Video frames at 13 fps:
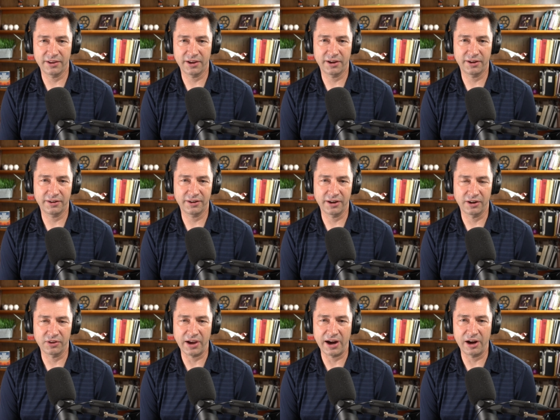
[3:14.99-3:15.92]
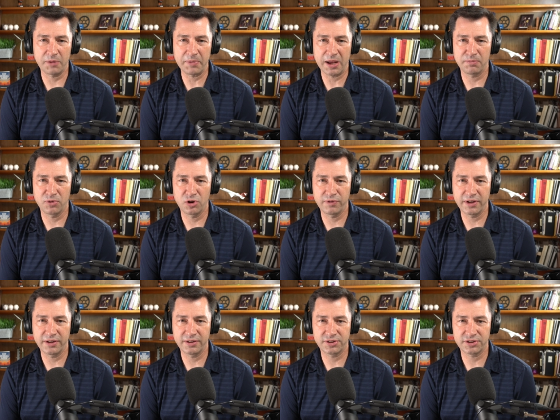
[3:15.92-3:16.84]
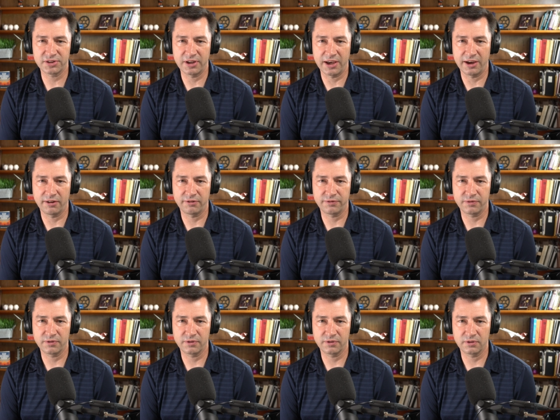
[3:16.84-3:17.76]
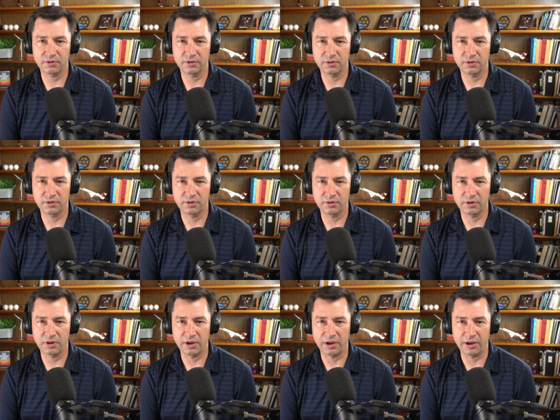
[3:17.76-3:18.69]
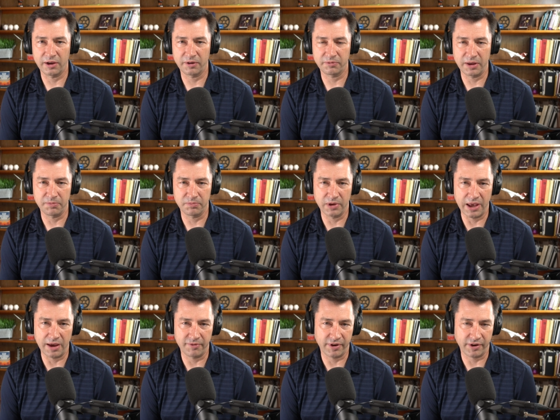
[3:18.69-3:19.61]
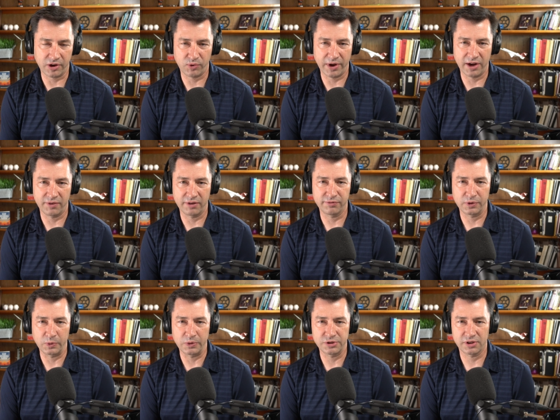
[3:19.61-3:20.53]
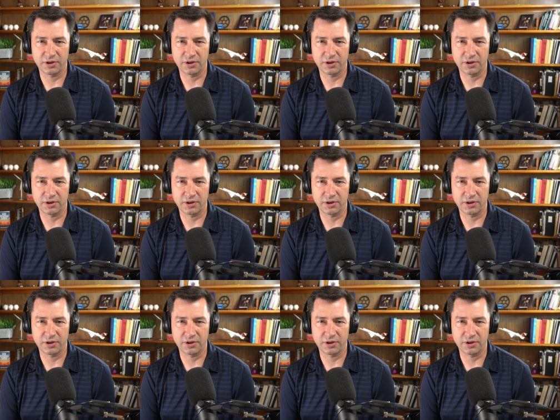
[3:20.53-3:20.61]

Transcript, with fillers: the you know the iron man movies have uh, have a creative influence